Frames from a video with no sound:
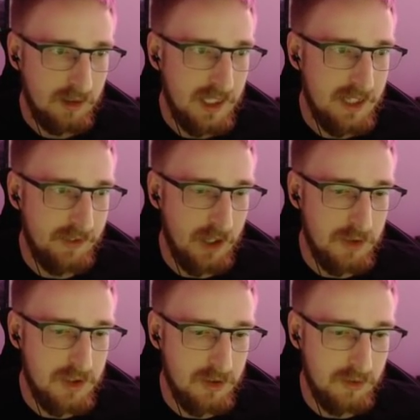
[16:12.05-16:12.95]
I have
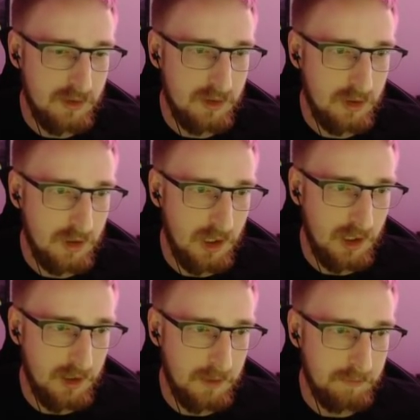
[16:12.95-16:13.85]
Ghost soon.
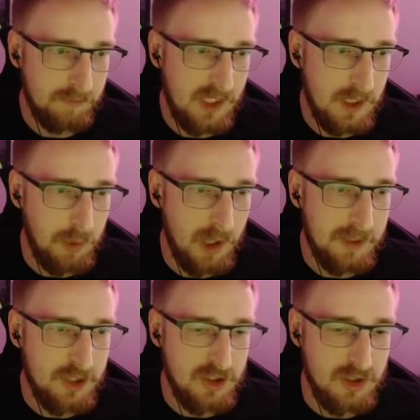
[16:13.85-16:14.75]
He probably
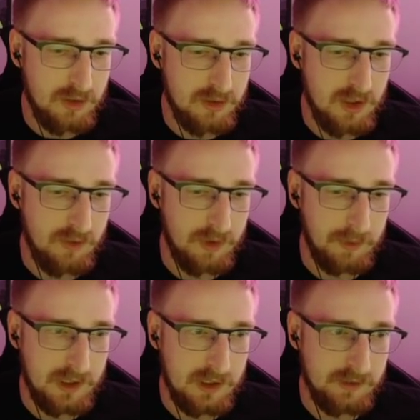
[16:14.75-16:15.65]
just ults over the
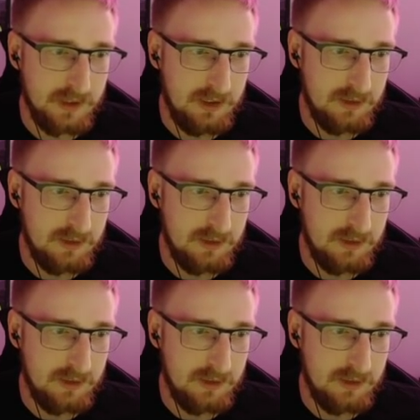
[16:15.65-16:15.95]
wall, right?